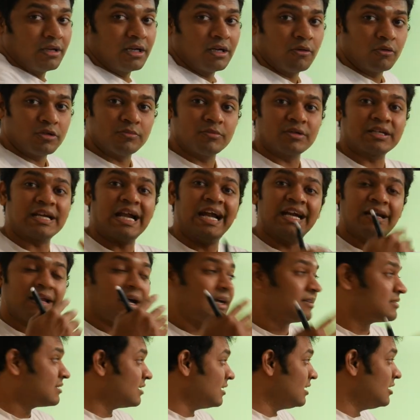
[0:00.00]
Now,
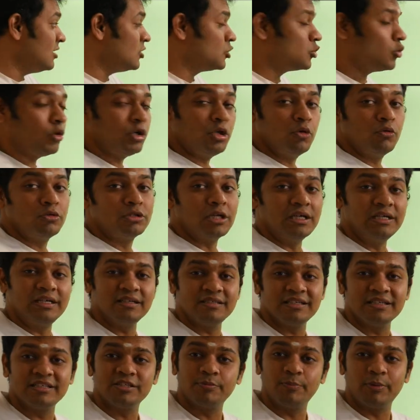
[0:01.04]
as I showed you
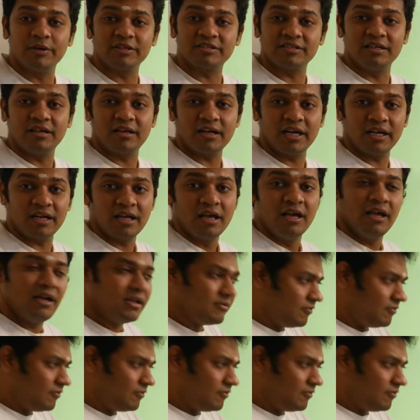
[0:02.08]
36%, right?